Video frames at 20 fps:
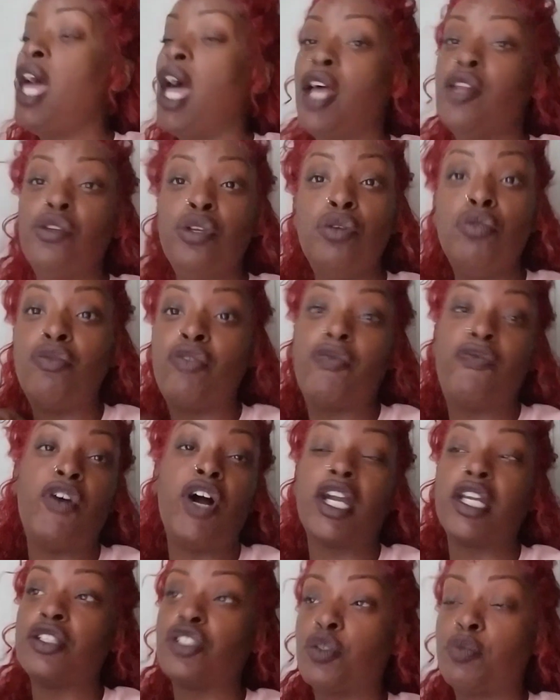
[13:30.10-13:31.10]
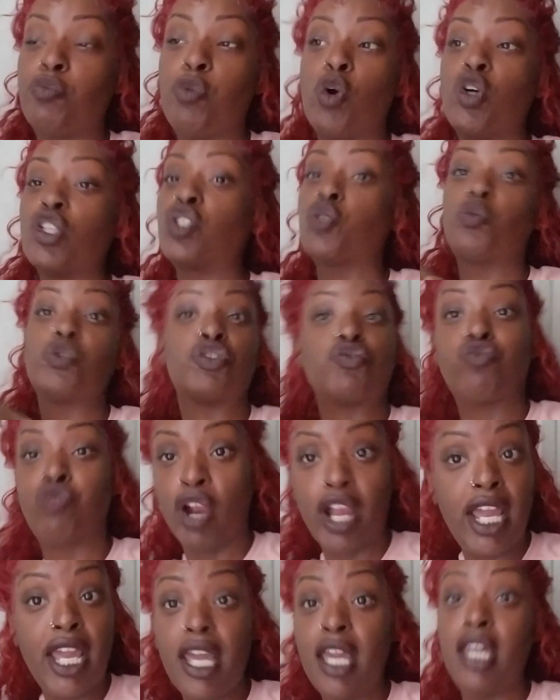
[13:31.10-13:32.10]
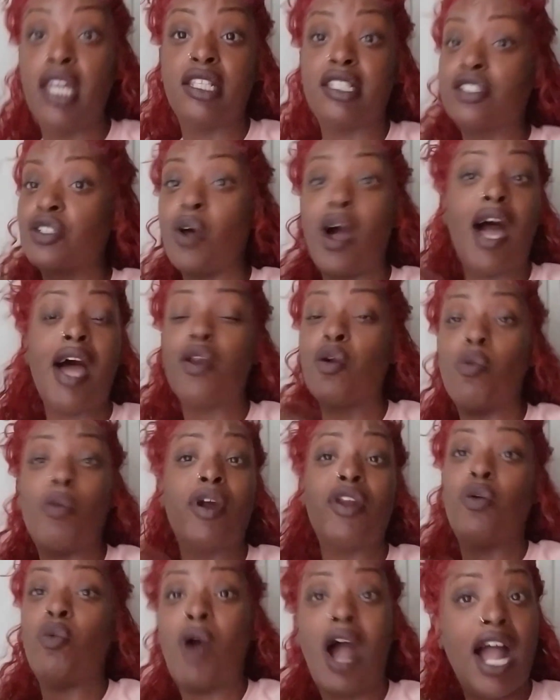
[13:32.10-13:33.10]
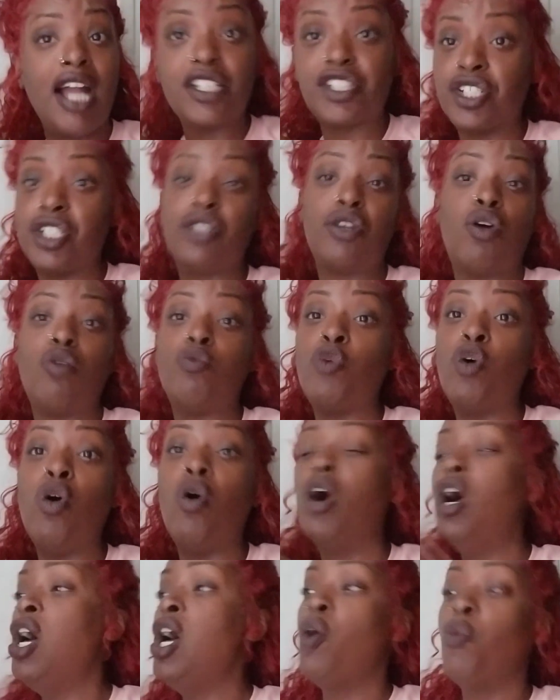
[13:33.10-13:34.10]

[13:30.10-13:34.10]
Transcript: I knew fucking sports was rigged. So I don't want to watch it no more.